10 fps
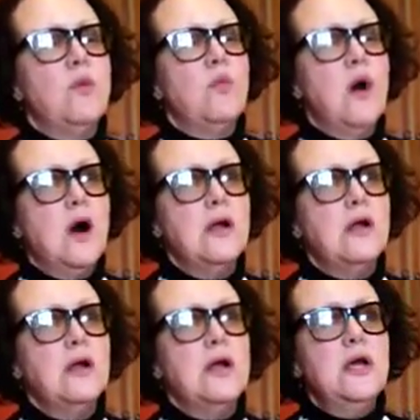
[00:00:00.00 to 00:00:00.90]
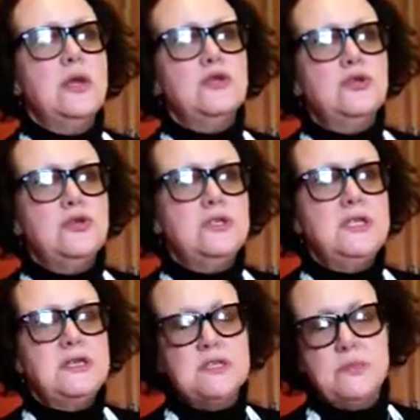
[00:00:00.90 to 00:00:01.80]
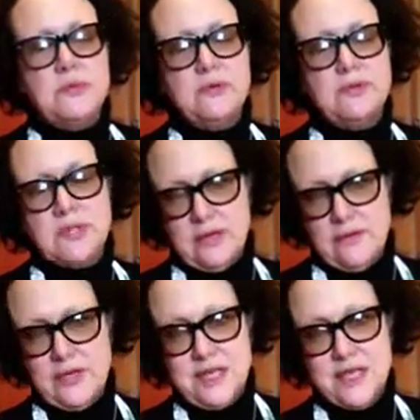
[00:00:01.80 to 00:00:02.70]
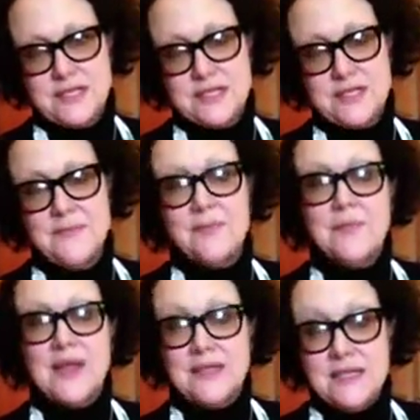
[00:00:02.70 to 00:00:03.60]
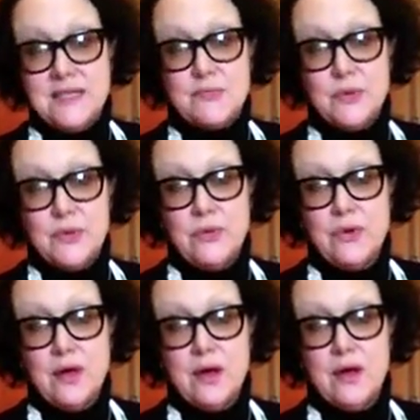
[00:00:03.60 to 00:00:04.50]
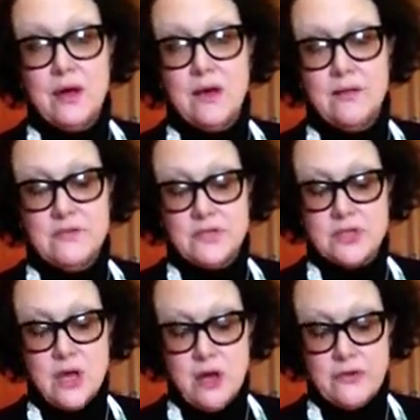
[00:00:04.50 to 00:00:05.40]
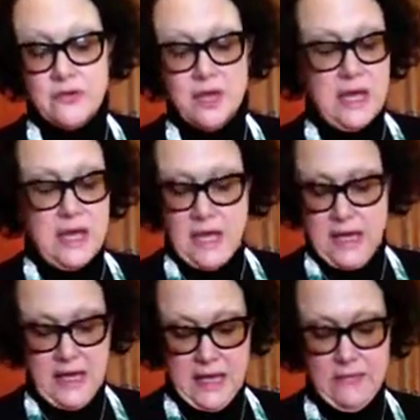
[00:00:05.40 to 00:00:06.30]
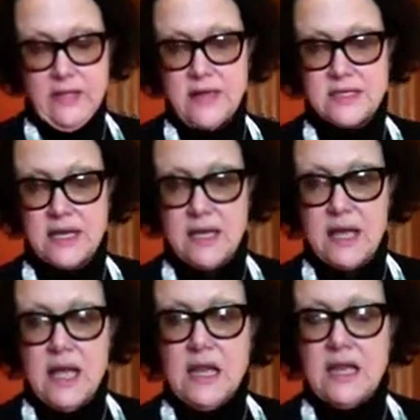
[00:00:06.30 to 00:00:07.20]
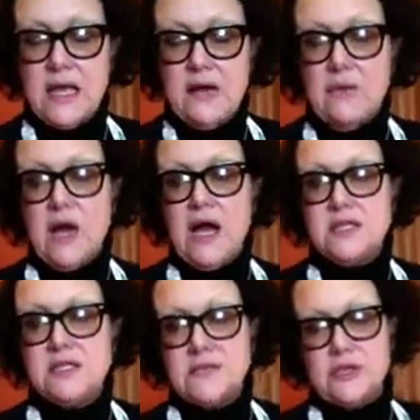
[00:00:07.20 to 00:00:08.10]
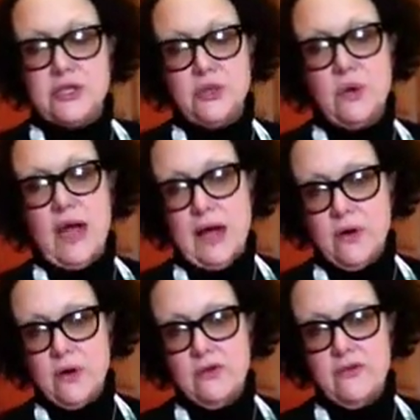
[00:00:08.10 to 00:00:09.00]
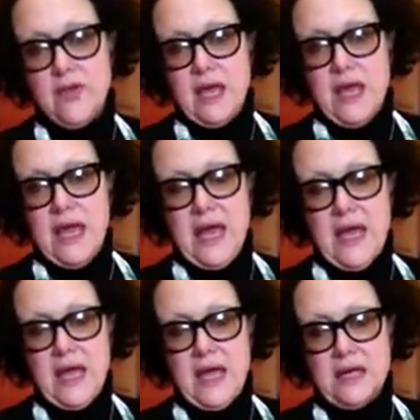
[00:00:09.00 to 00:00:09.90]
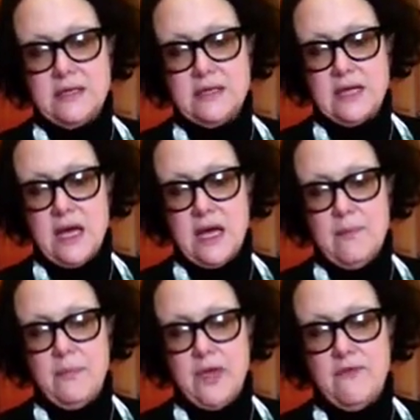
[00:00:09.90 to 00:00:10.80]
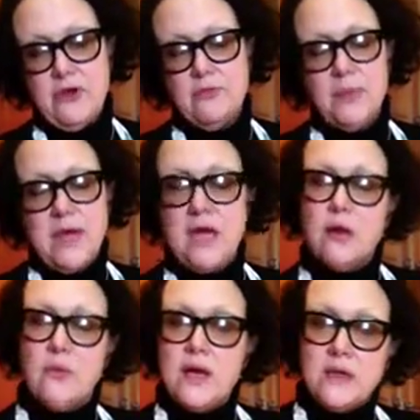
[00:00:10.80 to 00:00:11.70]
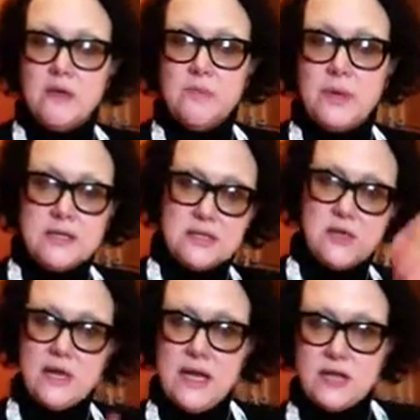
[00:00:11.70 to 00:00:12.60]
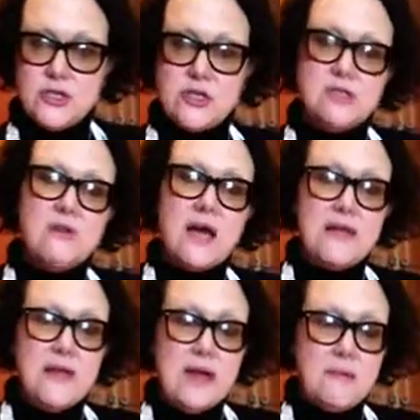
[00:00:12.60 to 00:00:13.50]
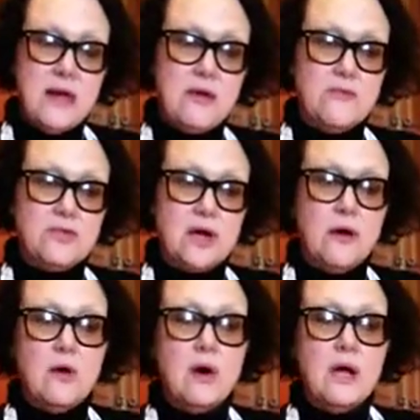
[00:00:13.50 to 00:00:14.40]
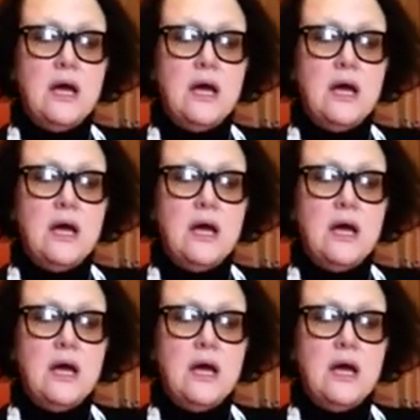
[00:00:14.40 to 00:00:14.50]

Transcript: water, 2 teaspoons of yeast, a teaspoon of salt, and that's it. Let it rise for 2 hours, and if you're making a regular pizza, you can actually divide that amount of dough